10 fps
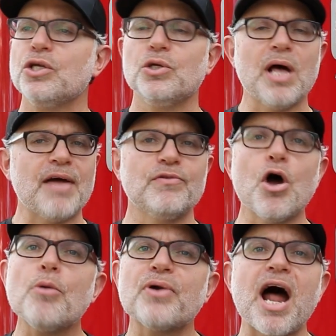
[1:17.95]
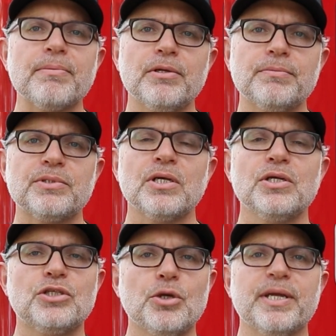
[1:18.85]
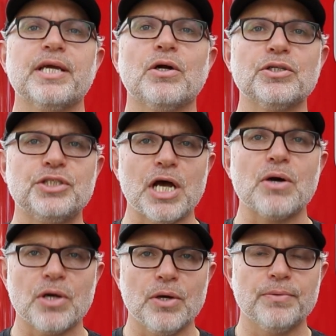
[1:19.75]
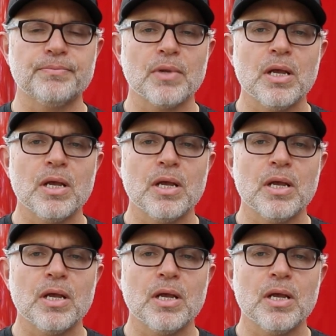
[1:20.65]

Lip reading: you'll have no problems doing it on gel coat.